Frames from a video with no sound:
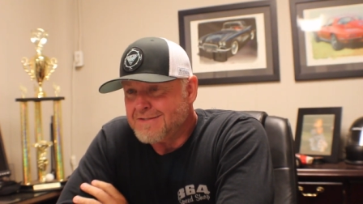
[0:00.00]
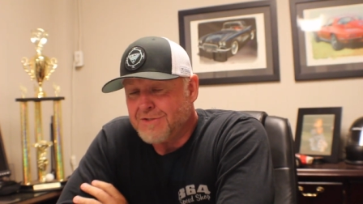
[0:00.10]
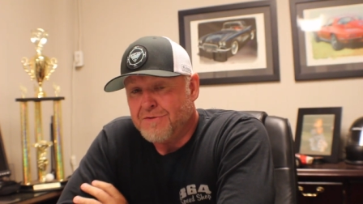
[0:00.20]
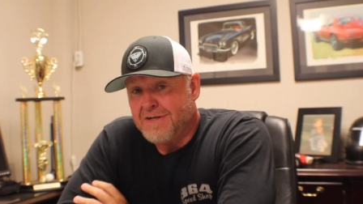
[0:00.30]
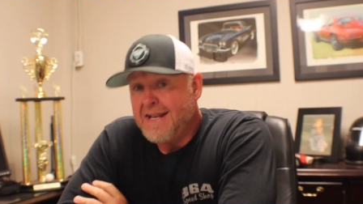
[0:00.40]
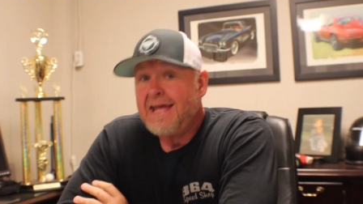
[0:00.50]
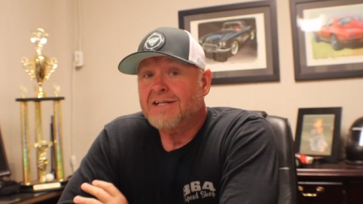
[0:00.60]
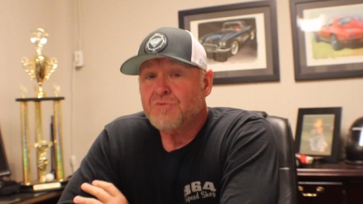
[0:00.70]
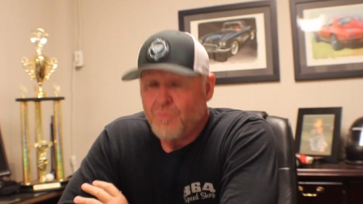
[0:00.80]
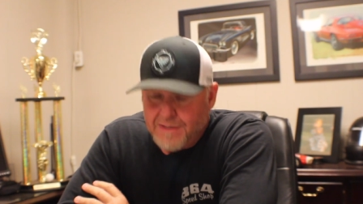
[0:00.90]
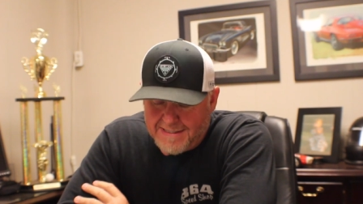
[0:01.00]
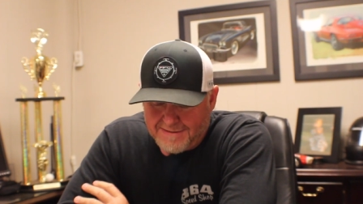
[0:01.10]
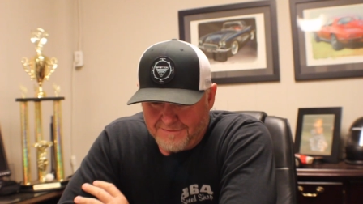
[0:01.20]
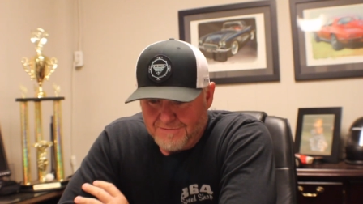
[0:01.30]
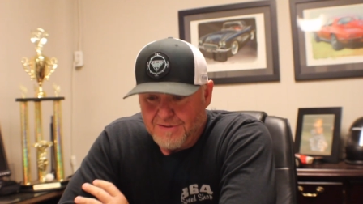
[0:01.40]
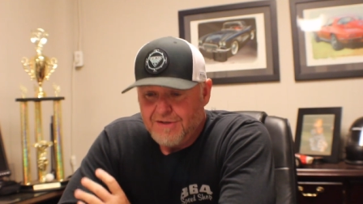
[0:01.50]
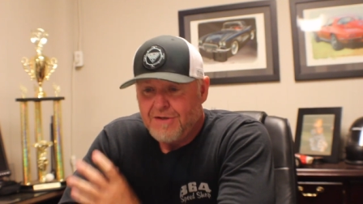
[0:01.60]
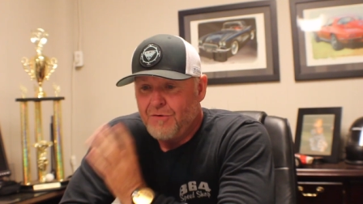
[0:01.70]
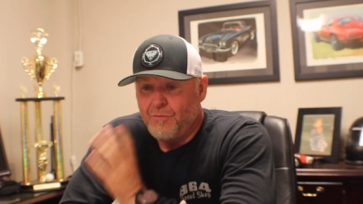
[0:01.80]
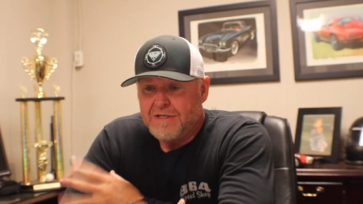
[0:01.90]
So the next week,
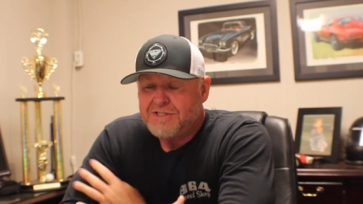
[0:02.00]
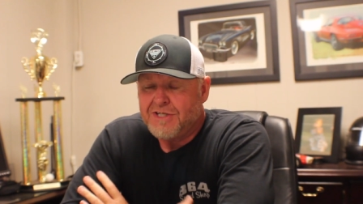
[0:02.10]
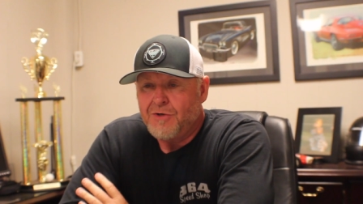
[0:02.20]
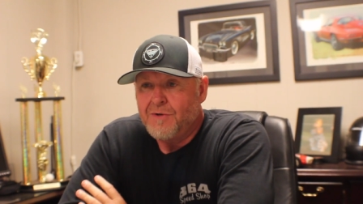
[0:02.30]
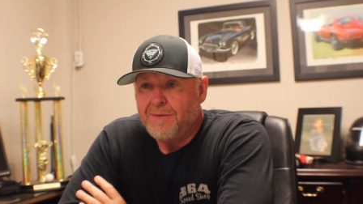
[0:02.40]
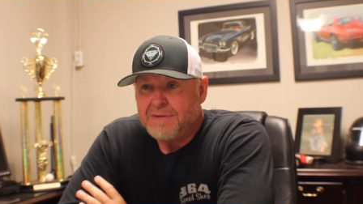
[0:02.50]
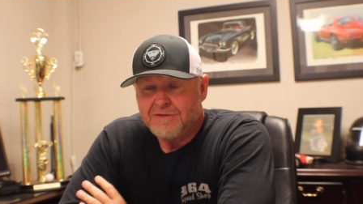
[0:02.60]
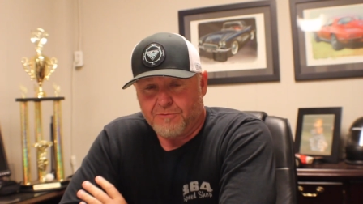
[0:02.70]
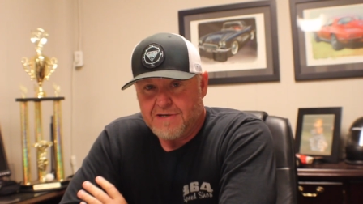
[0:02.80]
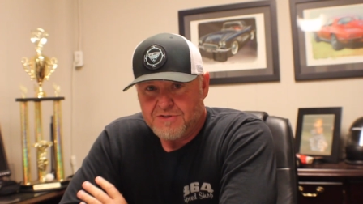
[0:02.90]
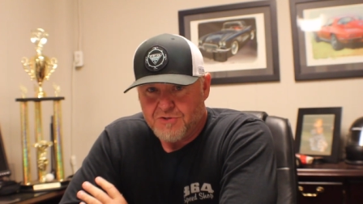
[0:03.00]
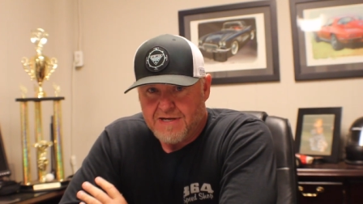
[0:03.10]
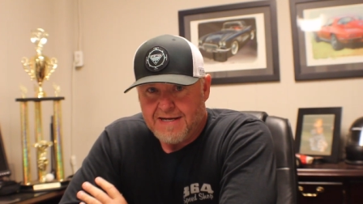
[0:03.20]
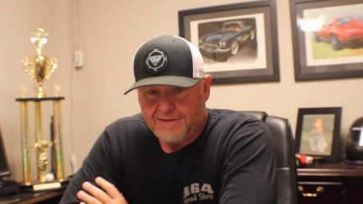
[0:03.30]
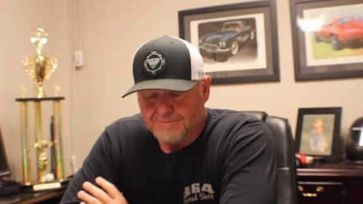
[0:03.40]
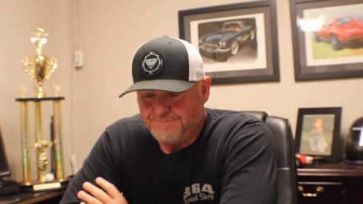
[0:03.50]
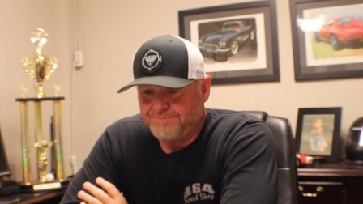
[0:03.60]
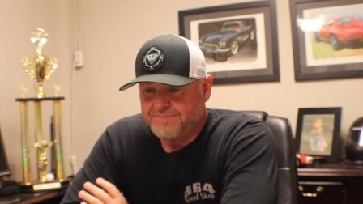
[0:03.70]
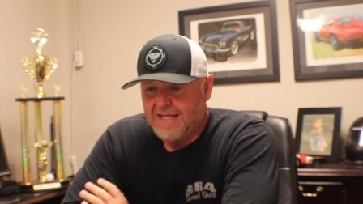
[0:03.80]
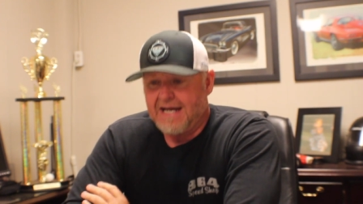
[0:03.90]
we show up at the racetrack.
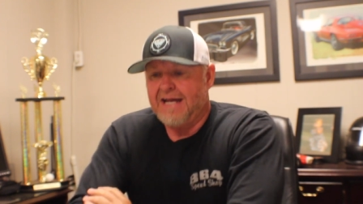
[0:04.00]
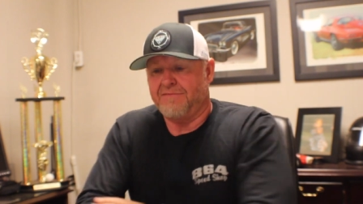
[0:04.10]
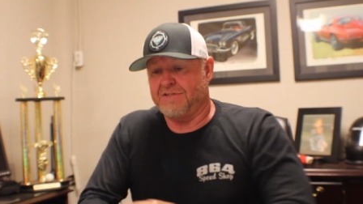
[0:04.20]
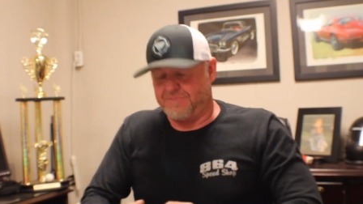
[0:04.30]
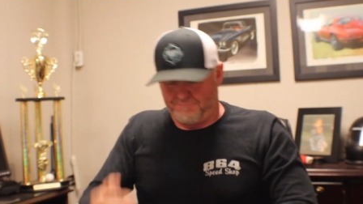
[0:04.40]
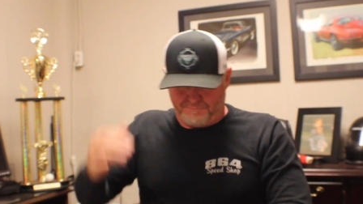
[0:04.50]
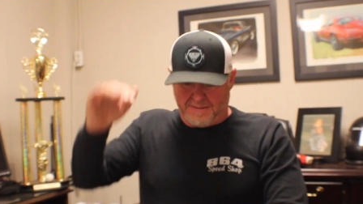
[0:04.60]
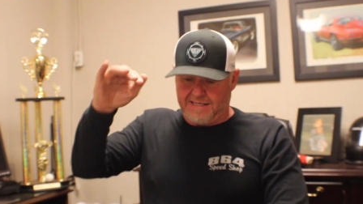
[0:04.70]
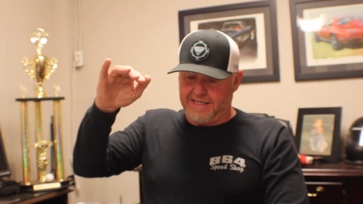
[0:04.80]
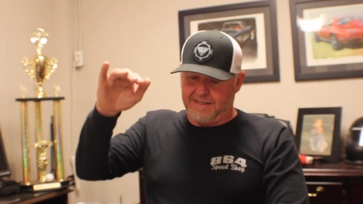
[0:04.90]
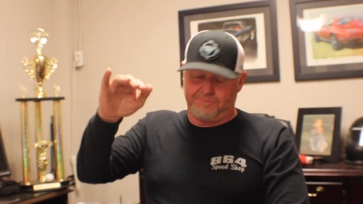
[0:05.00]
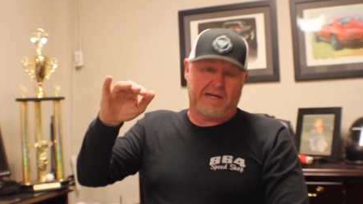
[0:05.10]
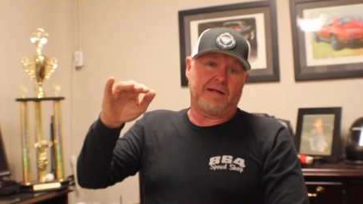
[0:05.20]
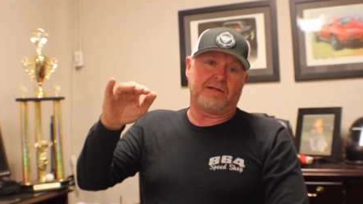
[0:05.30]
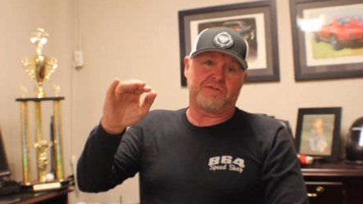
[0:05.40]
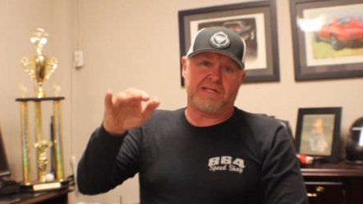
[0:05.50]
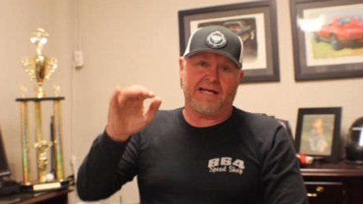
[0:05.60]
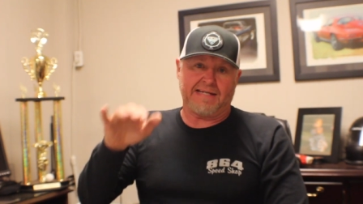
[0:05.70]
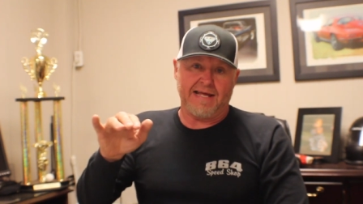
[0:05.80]
I have this big bottle of Jack